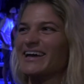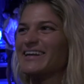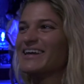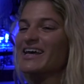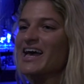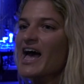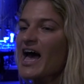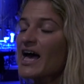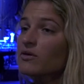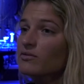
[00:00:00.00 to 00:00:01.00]
And
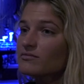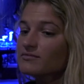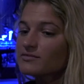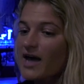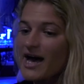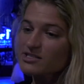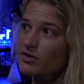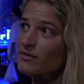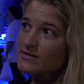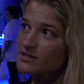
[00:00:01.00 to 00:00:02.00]
and as
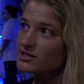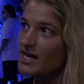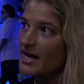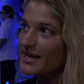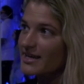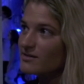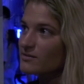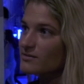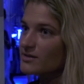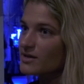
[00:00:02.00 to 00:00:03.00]
our reefs are dying,
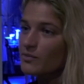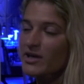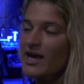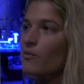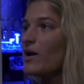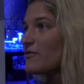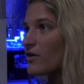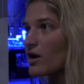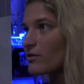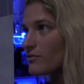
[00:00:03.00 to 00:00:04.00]
we can't wait
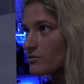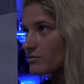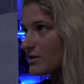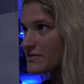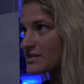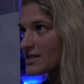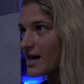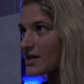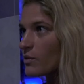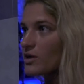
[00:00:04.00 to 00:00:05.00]
for our reefs to
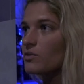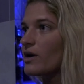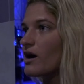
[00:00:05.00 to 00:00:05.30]
die to wonder where